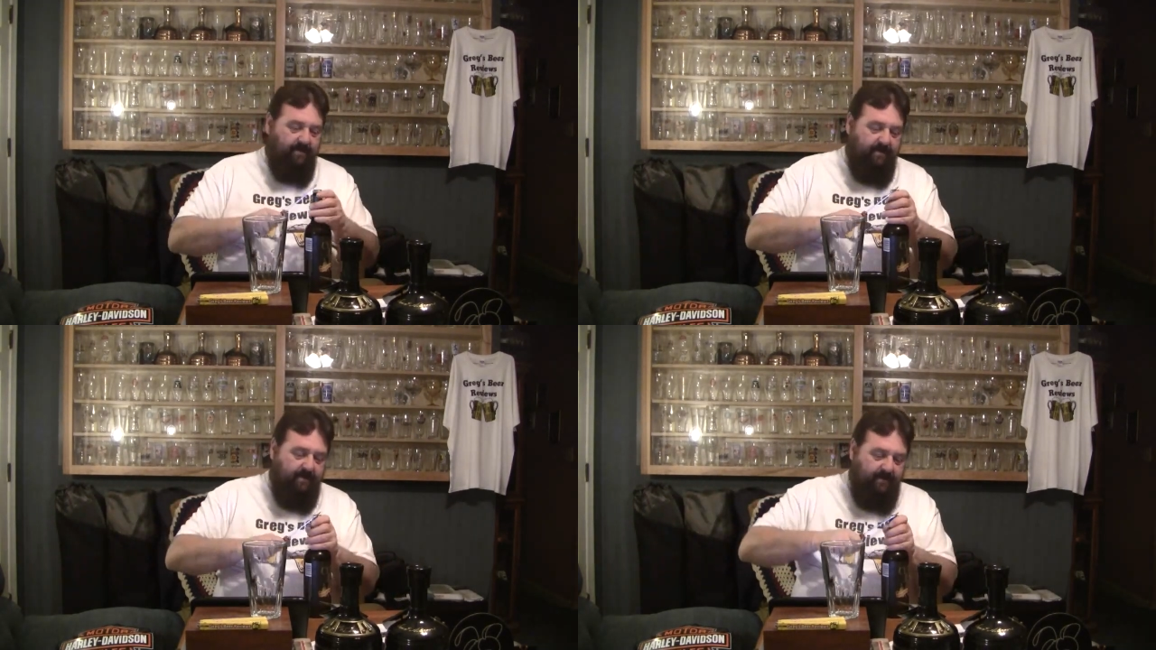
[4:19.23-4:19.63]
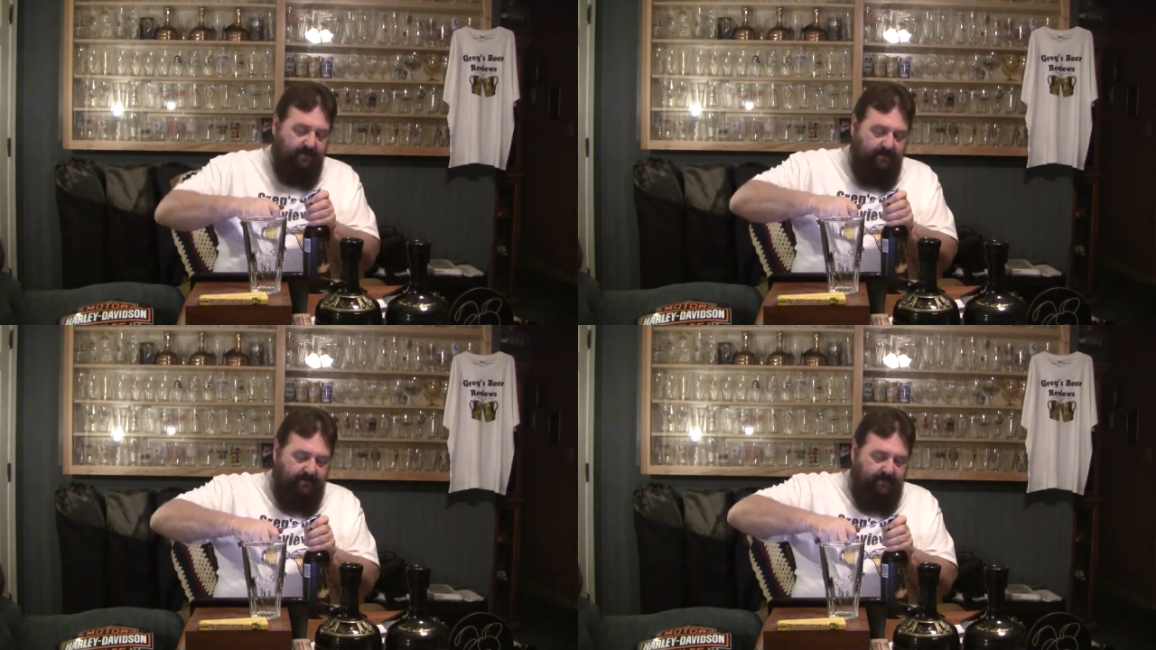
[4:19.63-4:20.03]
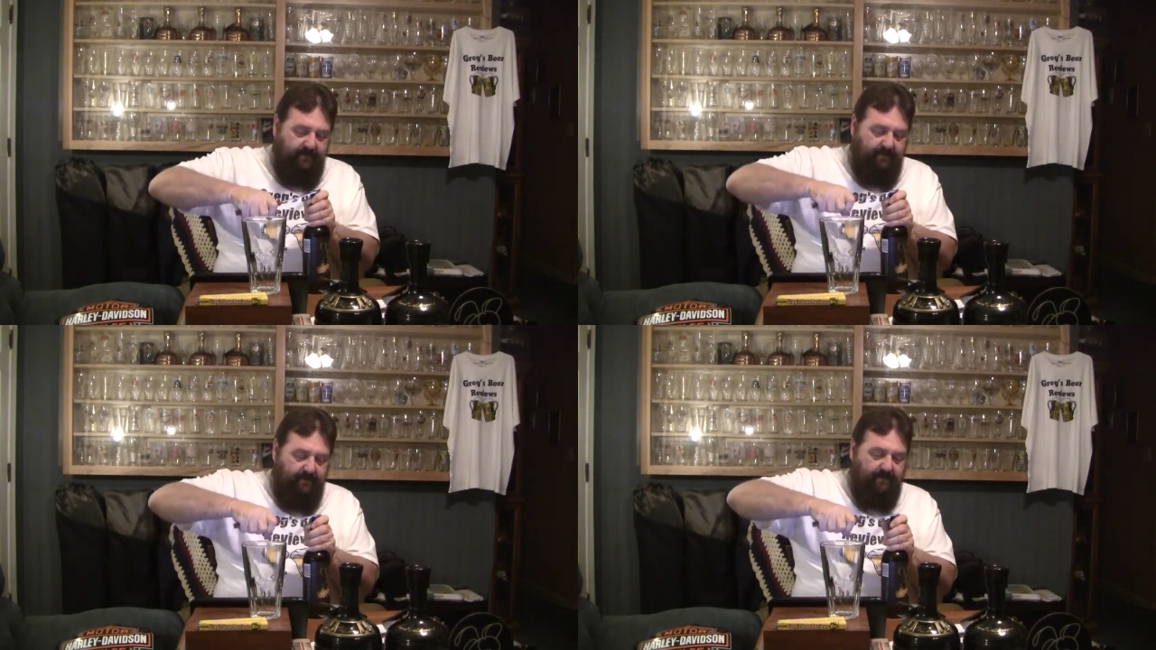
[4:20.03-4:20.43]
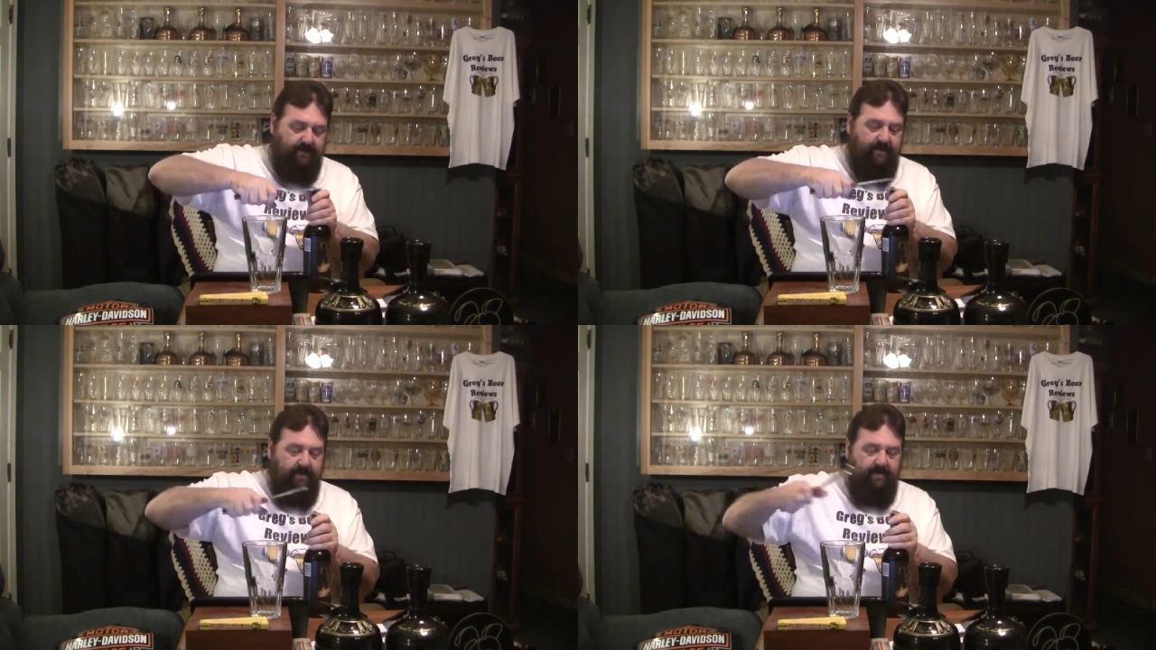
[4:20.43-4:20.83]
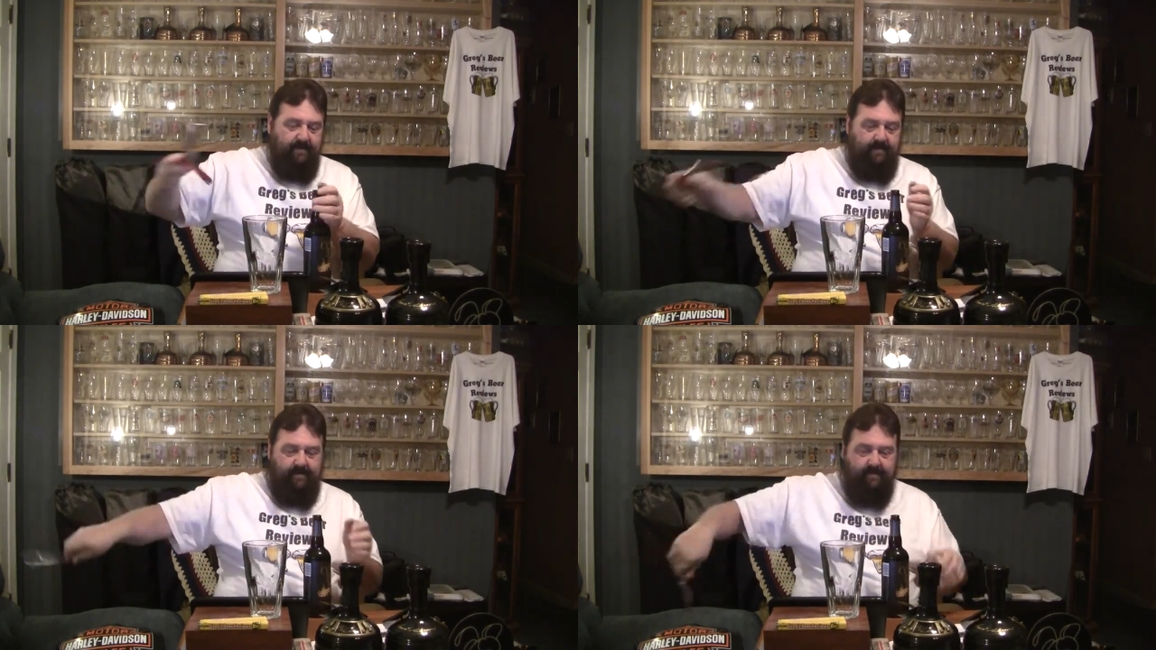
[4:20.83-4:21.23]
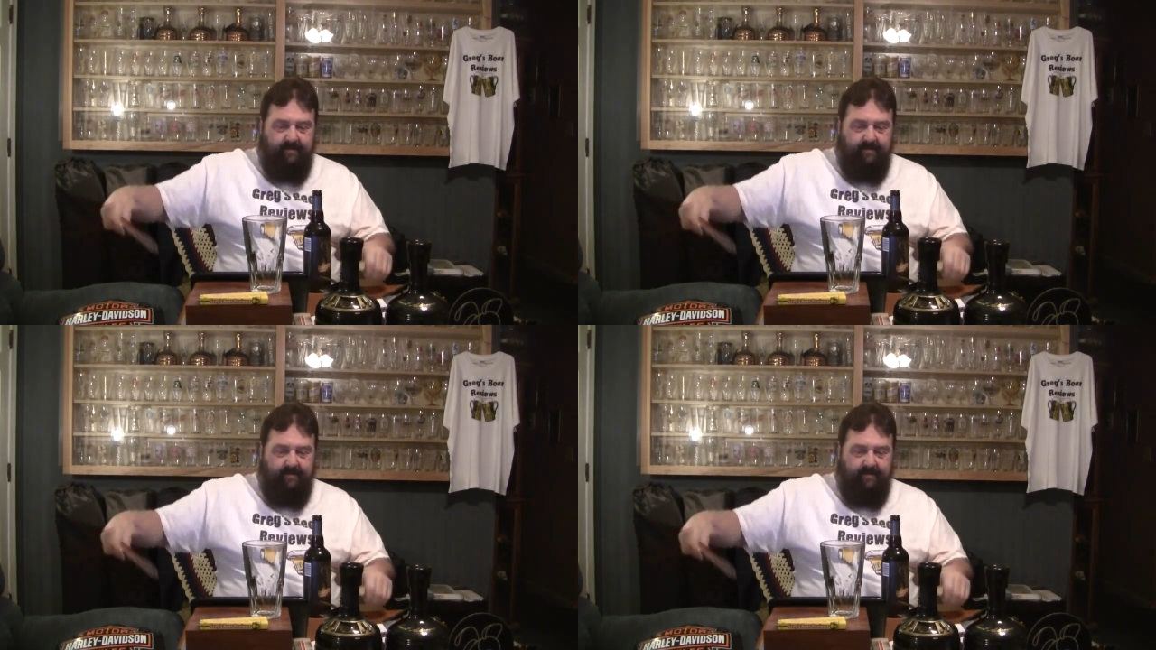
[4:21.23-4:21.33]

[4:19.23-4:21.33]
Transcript: [no speech]